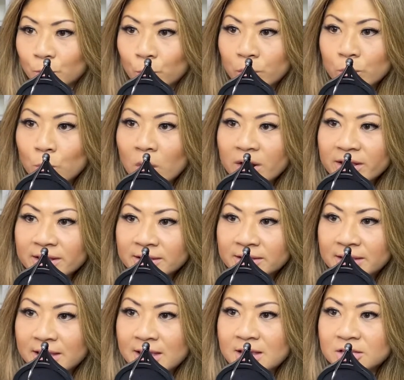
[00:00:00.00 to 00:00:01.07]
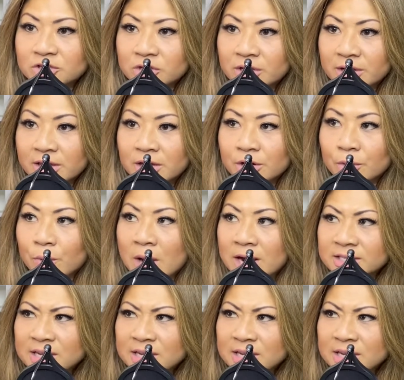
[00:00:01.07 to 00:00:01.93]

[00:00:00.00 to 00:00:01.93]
We want to engage and interact.